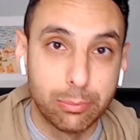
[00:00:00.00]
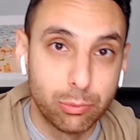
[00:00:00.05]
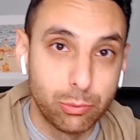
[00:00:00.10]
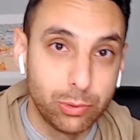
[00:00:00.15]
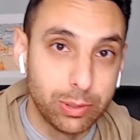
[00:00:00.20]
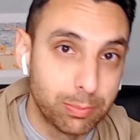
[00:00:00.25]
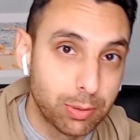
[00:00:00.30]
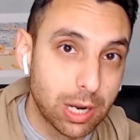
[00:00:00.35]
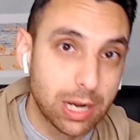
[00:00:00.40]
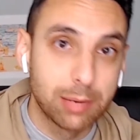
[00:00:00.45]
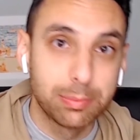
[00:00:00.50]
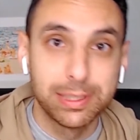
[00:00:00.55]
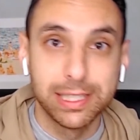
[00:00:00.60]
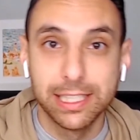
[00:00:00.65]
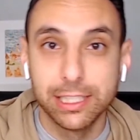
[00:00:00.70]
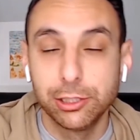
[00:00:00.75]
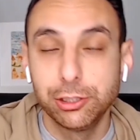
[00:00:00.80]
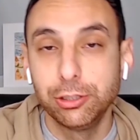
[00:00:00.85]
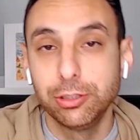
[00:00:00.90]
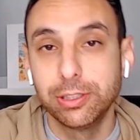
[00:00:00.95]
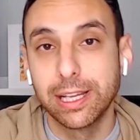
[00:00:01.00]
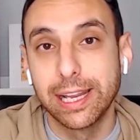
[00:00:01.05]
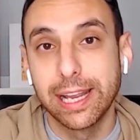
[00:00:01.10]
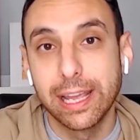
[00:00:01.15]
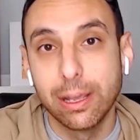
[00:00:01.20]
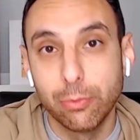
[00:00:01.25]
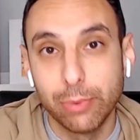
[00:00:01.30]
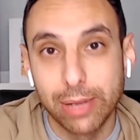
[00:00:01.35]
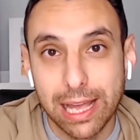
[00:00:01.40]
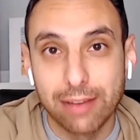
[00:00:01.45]
we brought up the issue that,
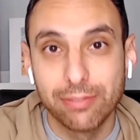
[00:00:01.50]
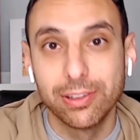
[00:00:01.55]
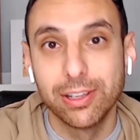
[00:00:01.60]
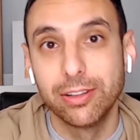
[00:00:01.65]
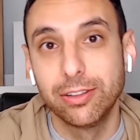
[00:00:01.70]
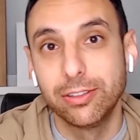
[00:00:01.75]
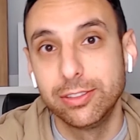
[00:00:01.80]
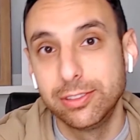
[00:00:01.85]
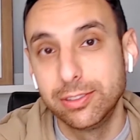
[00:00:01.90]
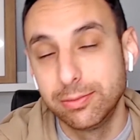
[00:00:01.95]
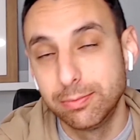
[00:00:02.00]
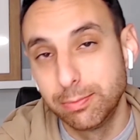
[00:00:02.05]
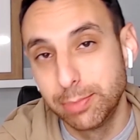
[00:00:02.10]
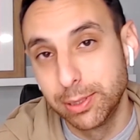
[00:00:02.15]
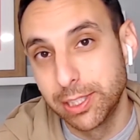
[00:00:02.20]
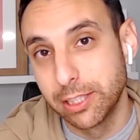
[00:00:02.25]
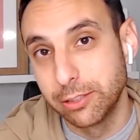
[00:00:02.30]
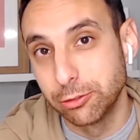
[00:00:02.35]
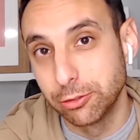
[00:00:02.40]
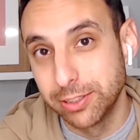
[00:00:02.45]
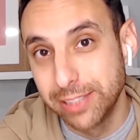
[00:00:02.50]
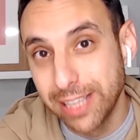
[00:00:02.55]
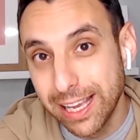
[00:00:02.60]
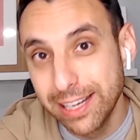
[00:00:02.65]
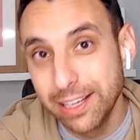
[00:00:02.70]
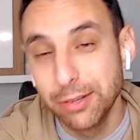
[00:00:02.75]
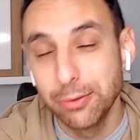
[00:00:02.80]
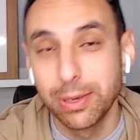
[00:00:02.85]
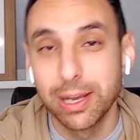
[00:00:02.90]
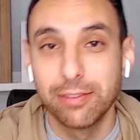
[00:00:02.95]
hey, we have another potential
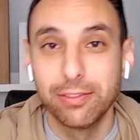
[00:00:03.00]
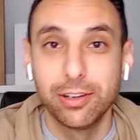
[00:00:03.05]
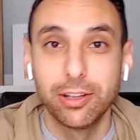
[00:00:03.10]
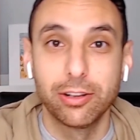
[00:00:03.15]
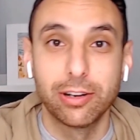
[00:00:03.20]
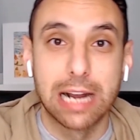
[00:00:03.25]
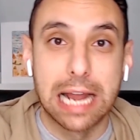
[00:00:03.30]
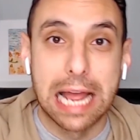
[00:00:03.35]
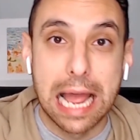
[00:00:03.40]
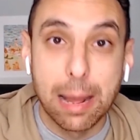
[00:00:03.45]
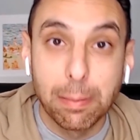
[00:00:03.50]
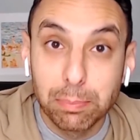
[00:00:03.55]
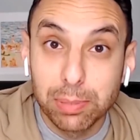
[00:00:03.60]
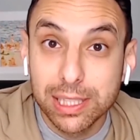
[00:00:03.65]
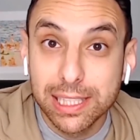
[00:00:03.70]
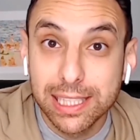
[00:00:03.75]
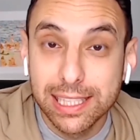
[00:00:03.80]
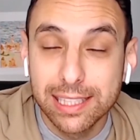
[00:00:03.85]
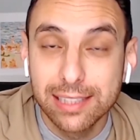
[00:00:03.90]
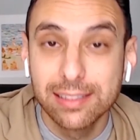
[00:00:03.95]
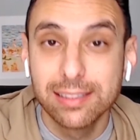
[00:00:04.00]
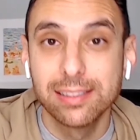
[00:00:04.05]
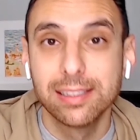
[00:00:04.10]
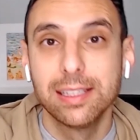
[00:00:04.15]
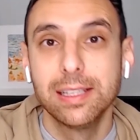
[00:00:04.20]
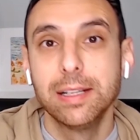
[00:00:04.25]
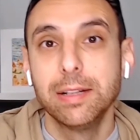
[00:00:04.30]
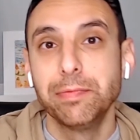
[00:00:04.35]
tenant, we have another applicant.